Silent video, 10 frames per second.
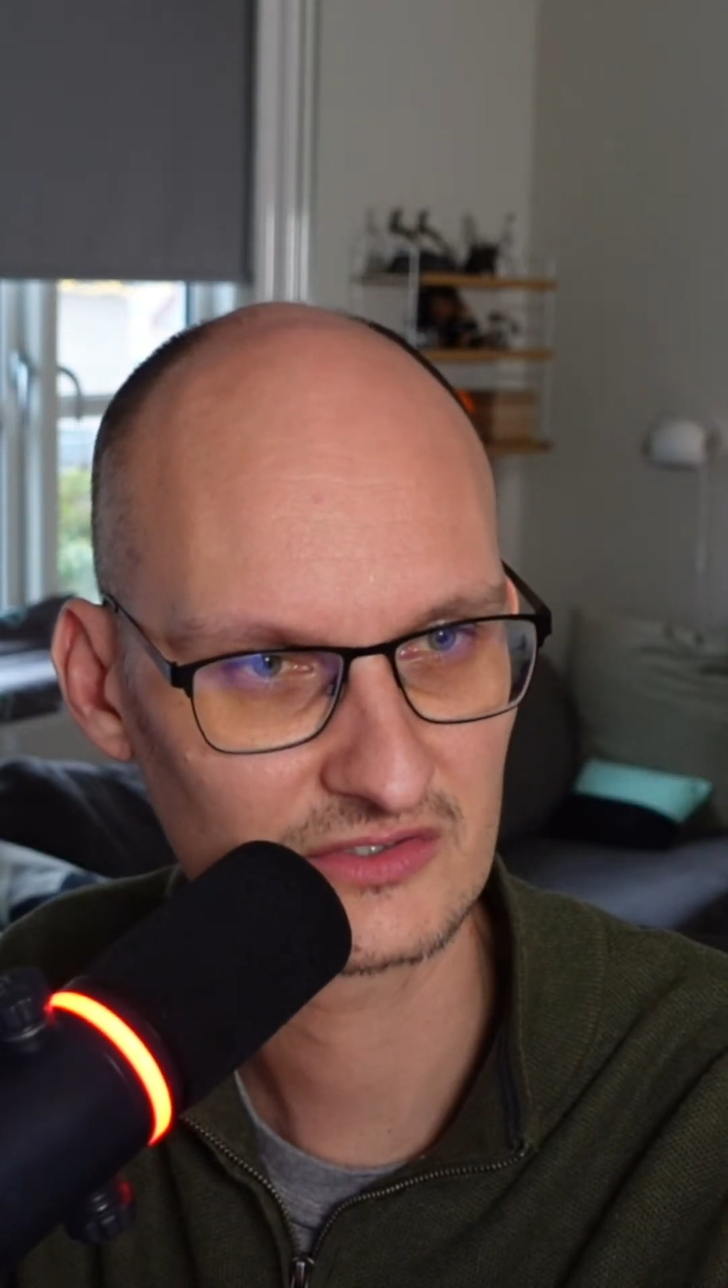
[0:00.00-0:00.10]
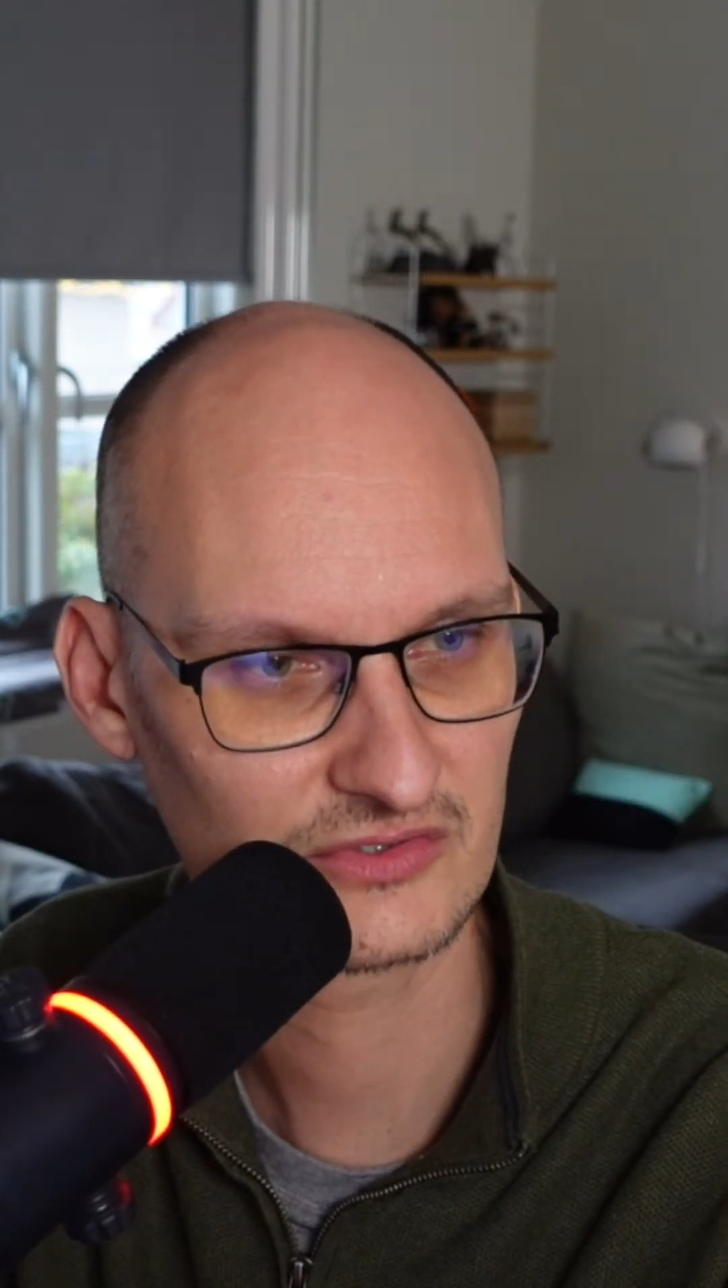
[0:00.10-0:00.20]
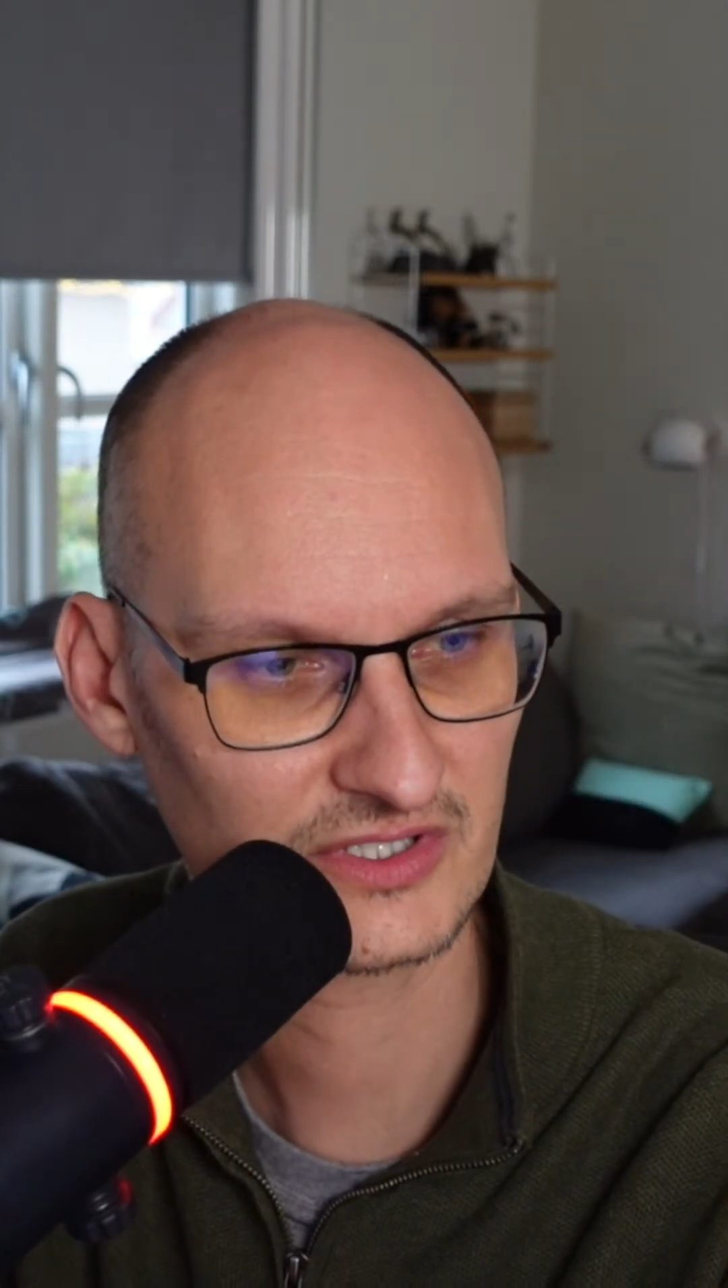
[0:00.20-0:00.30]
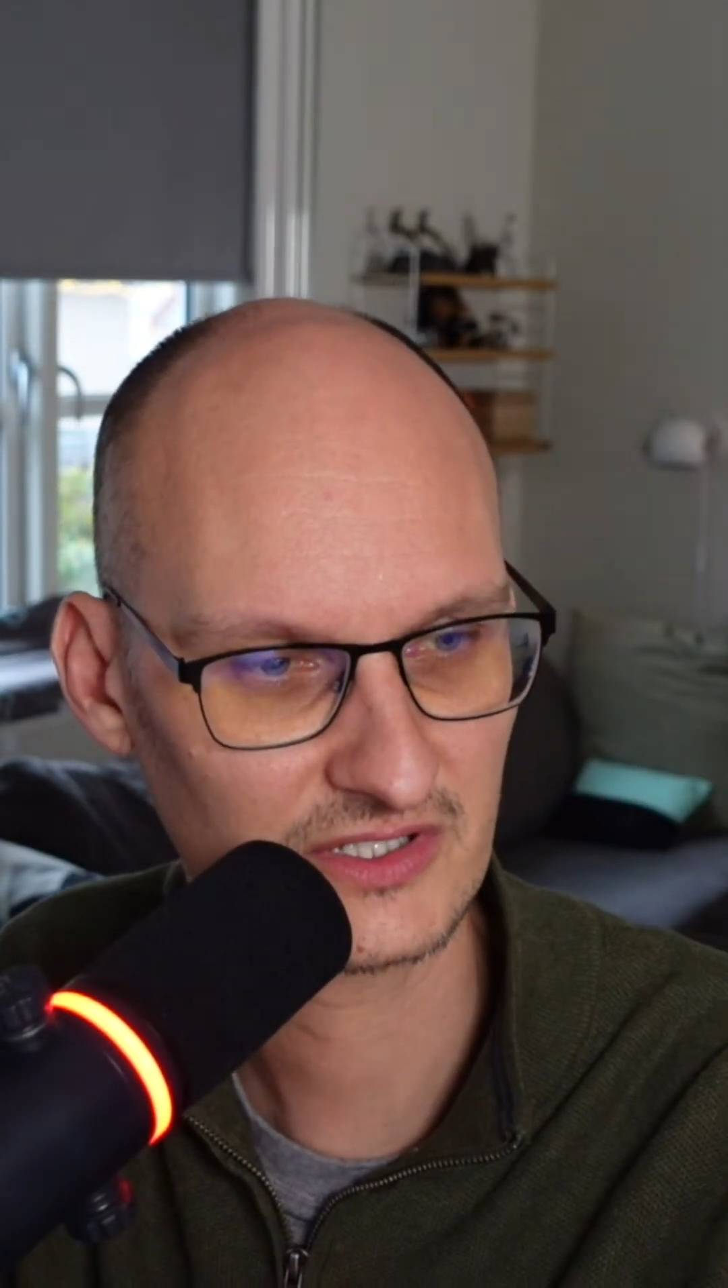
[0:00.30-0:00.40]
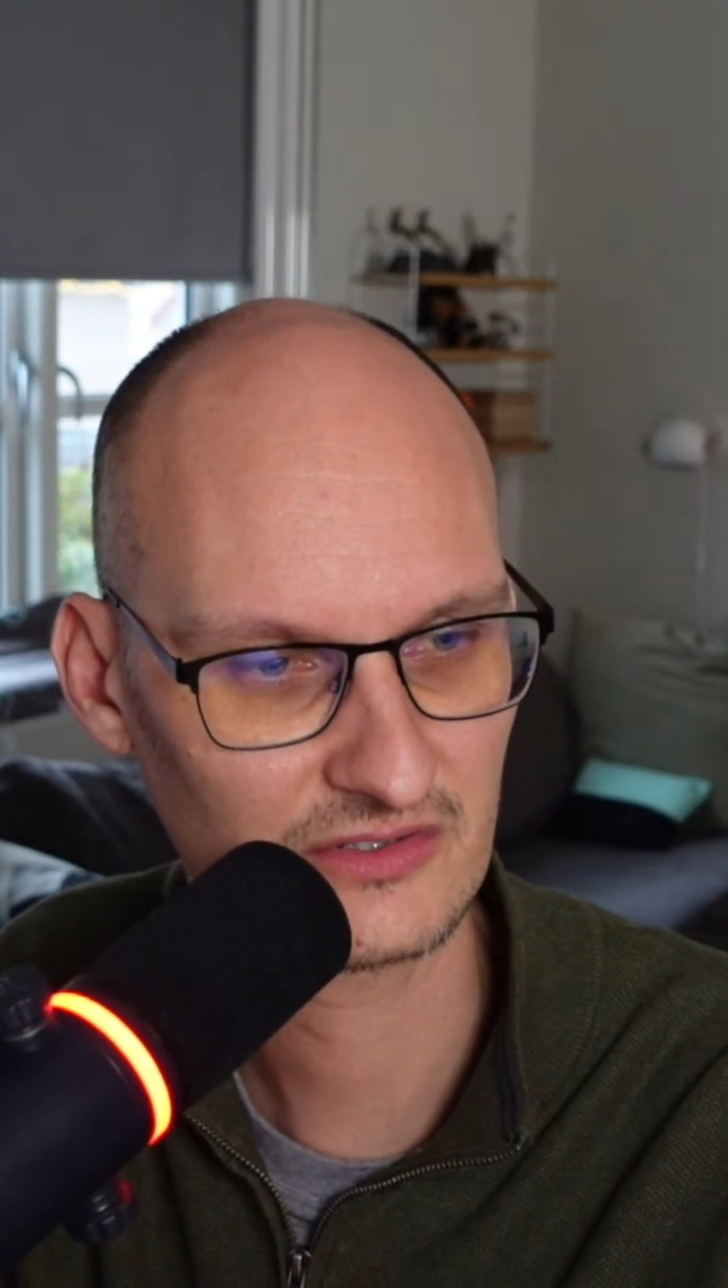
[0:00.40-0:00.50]
are
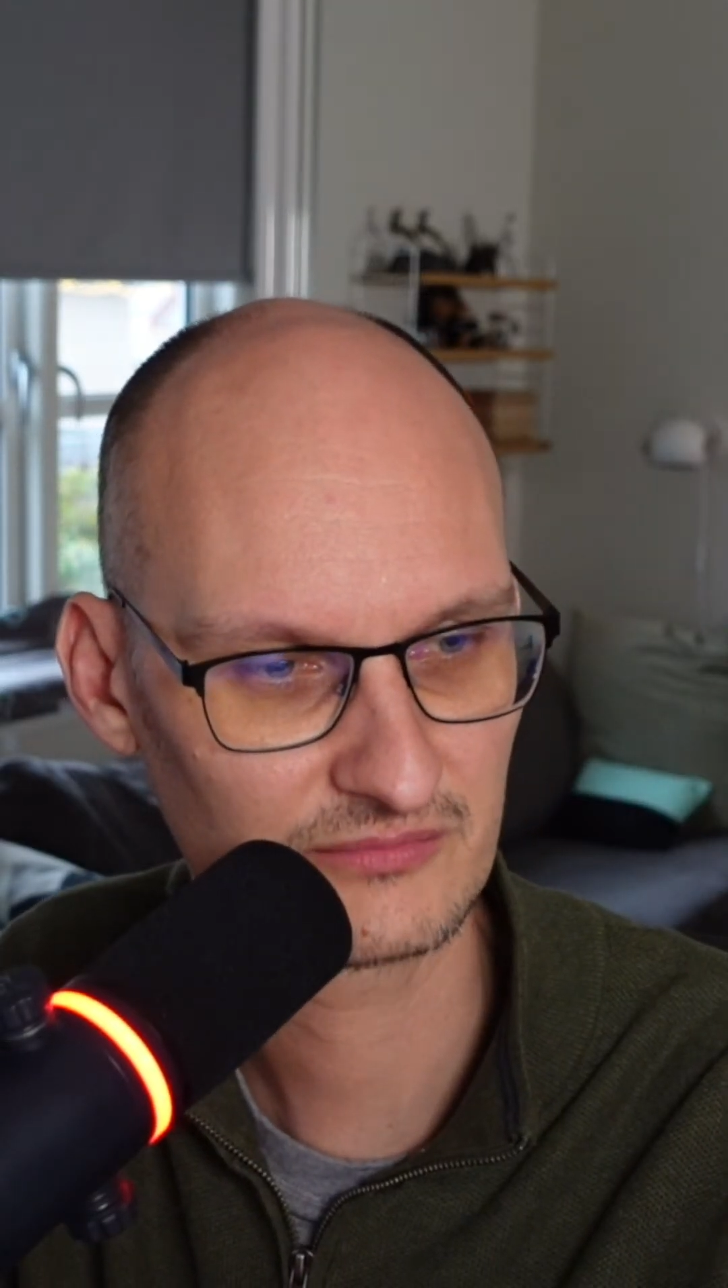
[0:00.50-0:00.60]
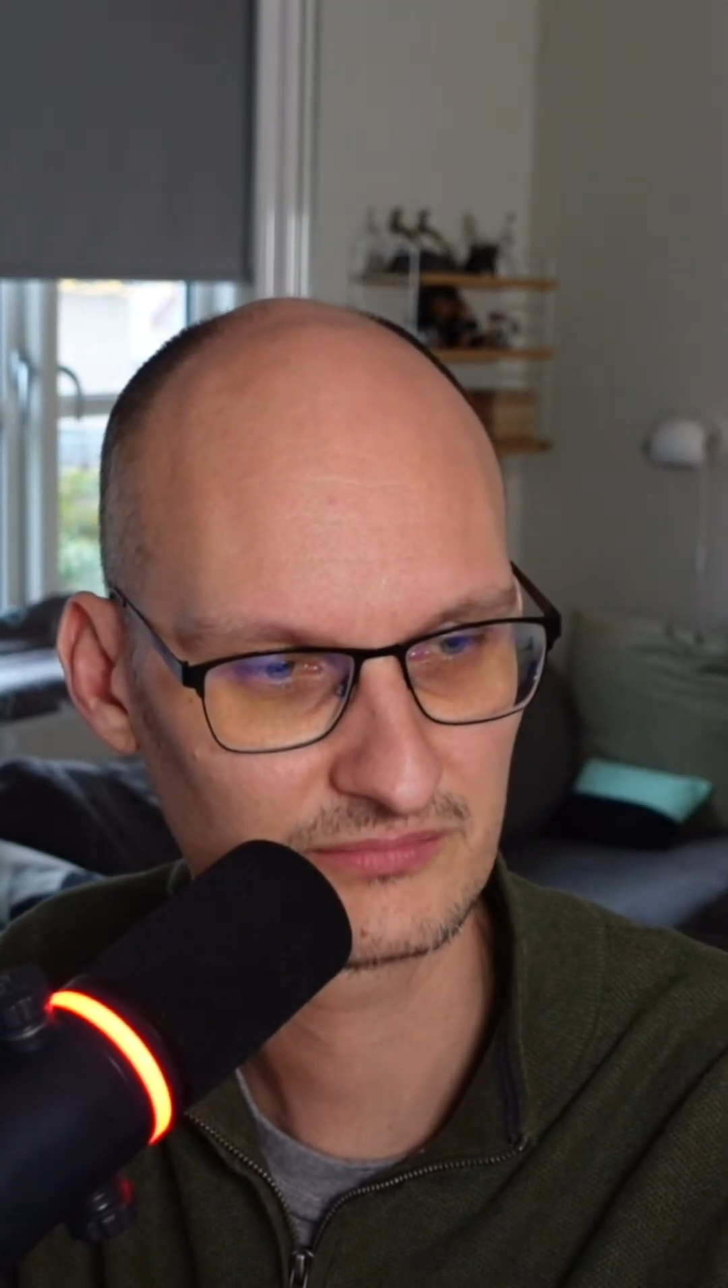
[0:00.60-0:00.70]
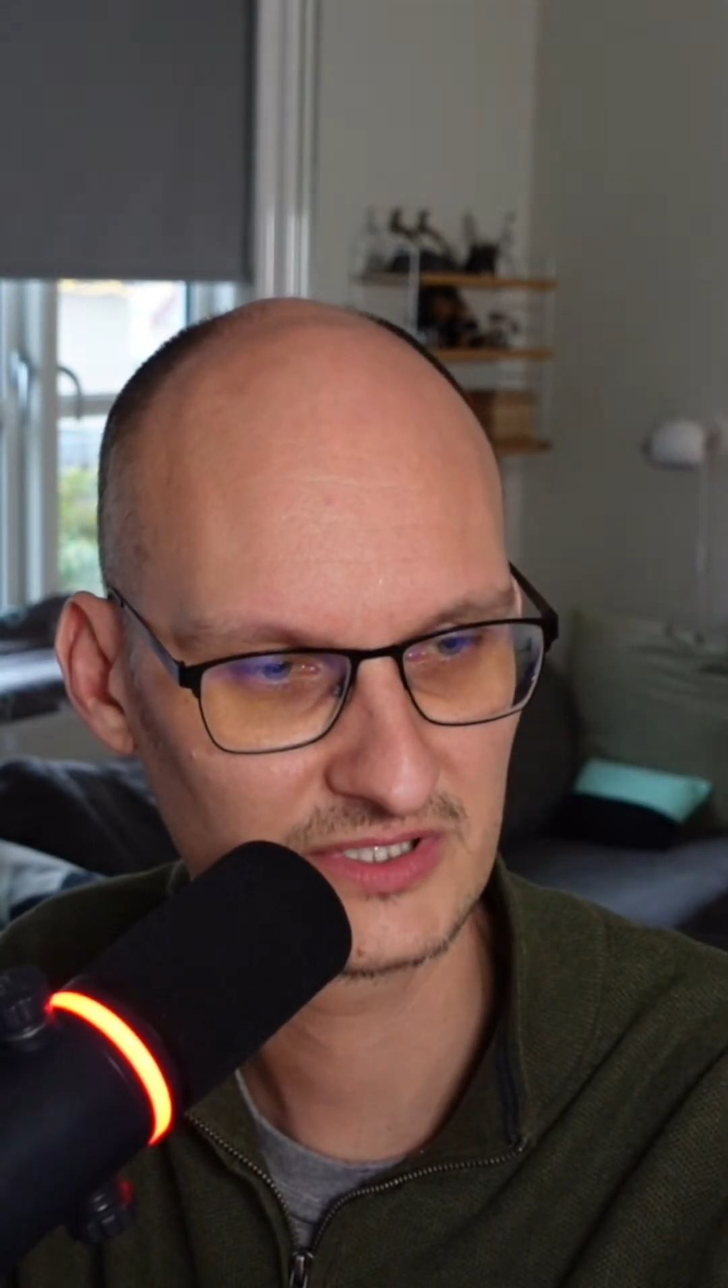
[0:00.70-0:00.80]
looking here,